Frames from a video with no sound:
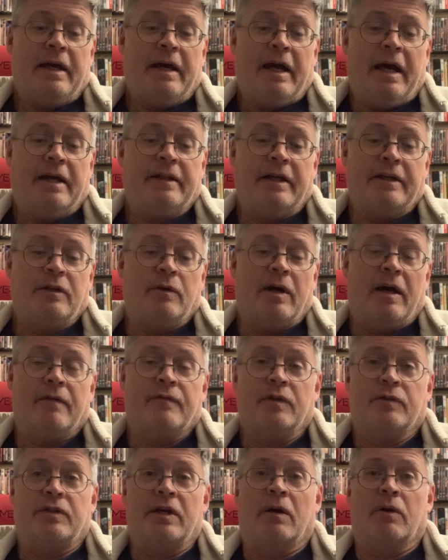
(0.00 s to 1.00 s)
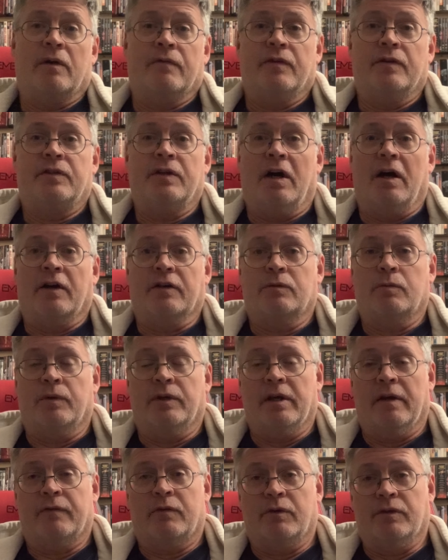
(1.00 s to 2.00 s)
And then you have The Terror of the Tongs, where
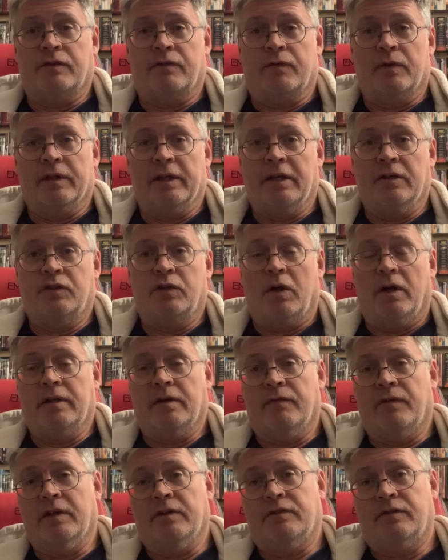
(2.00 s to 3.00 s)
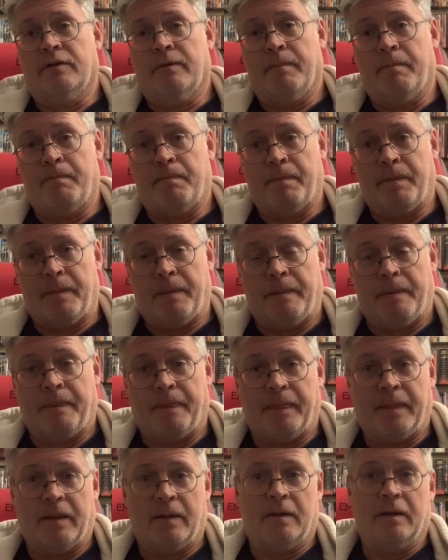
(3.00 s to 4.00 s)
you have Christopher Lee in charge of this
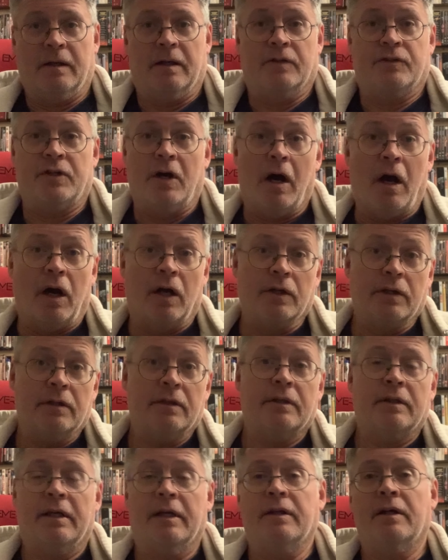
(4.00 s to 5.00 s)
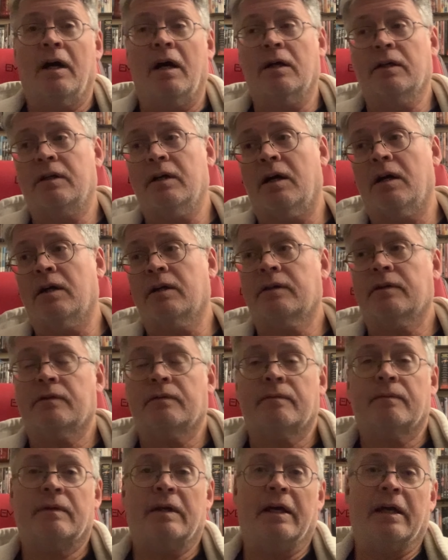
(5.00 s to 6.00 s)
Tong in Hong Kong.
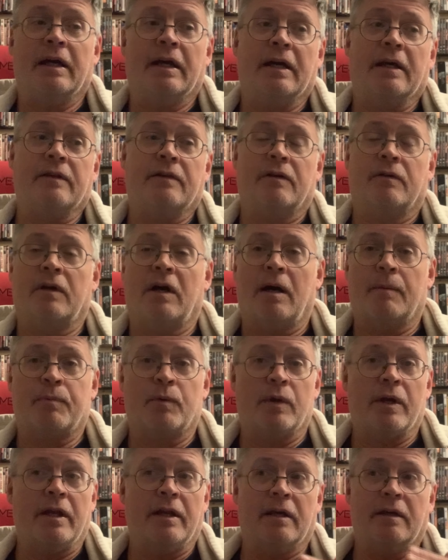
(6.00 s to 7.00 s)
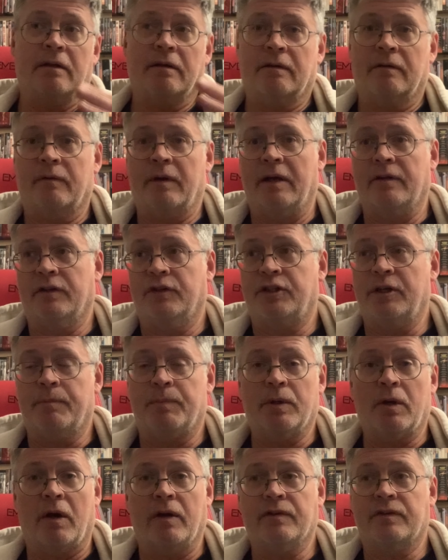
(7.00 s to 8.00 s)
And they're operating around the
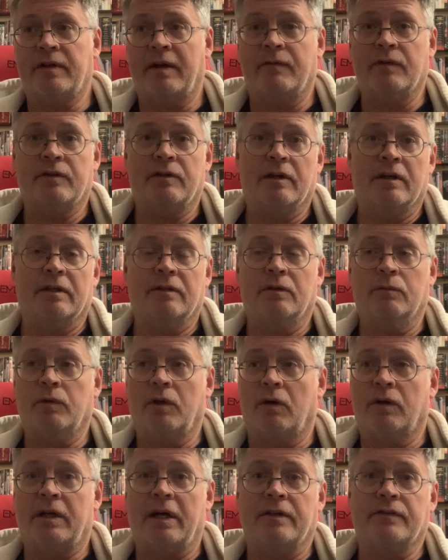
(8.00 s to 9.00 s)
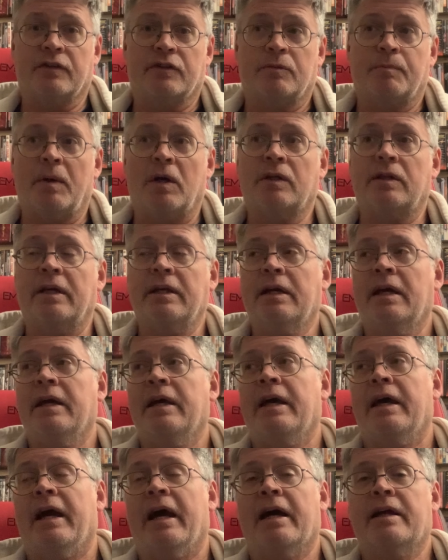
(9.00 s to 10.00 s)
shipyards and everything, doing all kinds of smuggling.
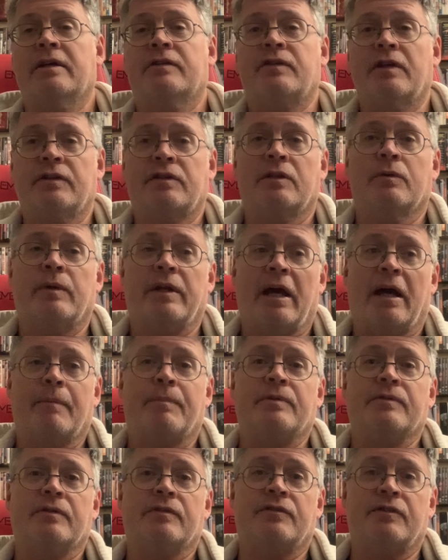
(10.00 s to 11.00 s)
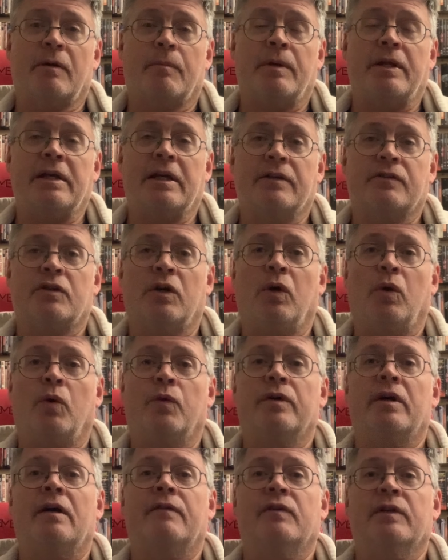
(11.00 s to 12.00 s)
And essentially what happens is somebody gets
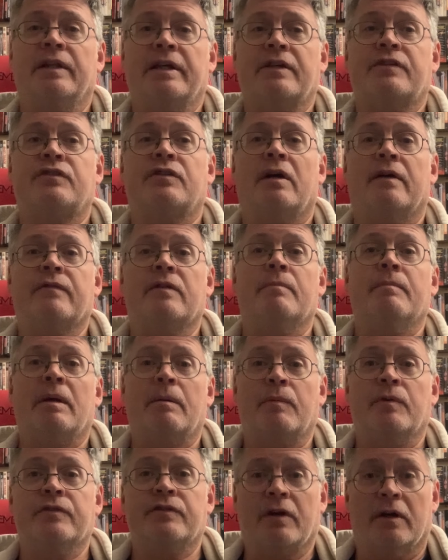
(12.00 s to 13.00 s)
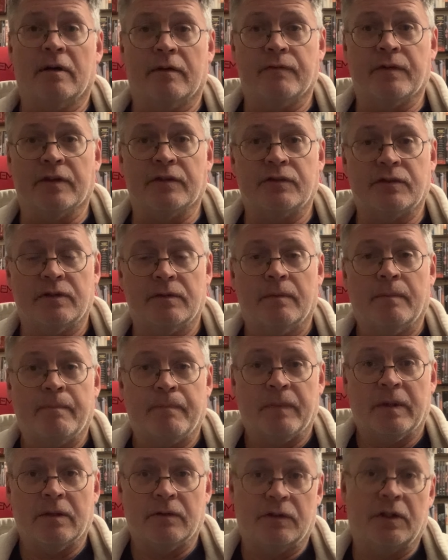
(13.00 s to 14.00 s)
hold of a list of the members of this
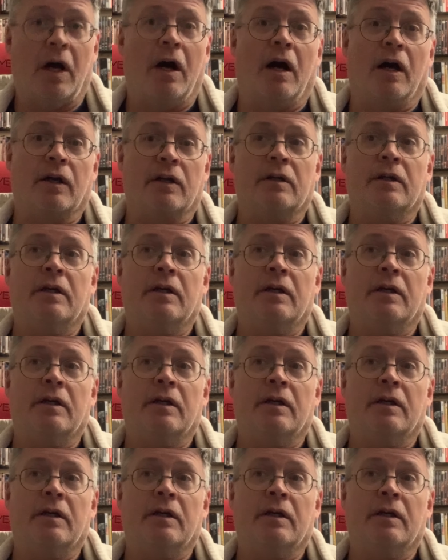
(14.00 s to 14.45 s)
Tong,